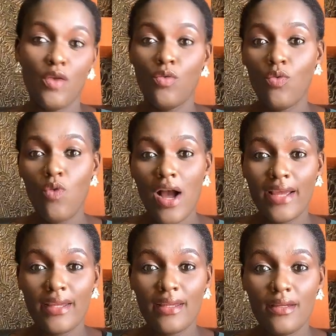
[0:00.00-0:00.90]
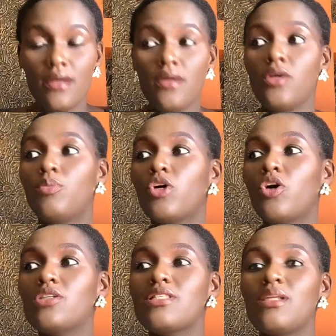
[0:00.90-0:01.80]
Why?
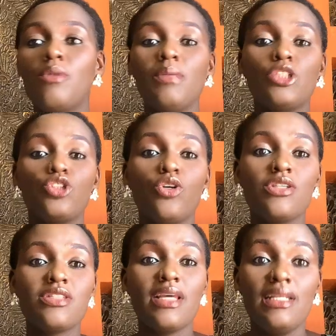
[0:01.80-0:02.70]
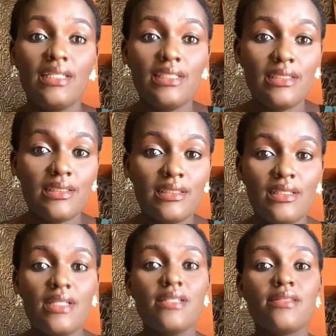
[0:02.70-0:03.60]
Because the moment you go silent,
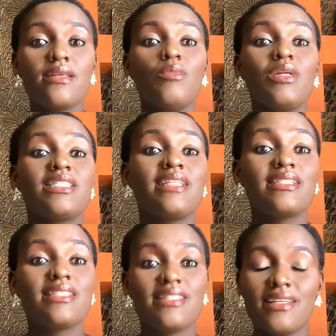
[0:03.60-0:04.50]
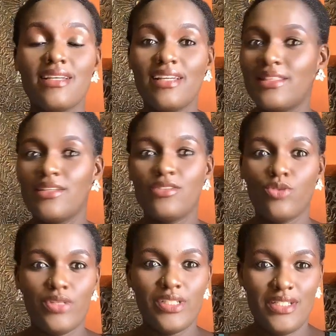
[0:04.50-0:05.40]
someone starts thinking things
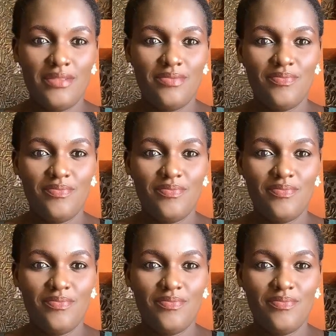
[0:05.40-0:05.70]
already.